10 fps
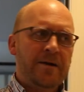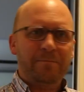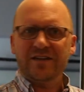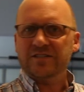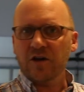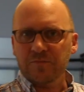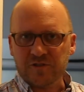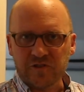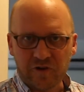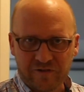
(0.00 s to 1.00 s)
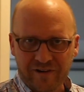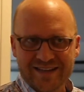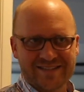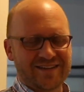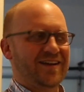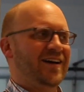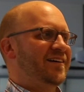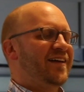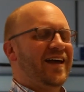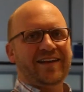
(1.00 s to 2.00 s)
but it's almost no grass to
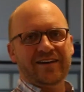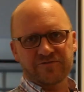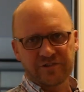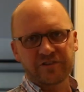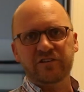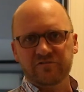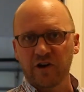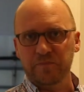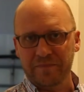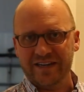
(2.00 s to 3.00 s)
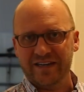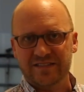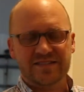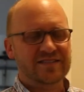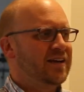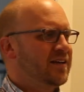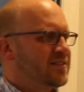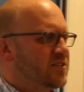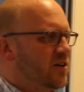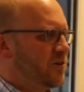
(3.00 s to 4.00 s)
cut and it's really low maintenance.
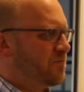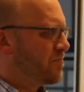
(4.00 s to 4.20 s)
So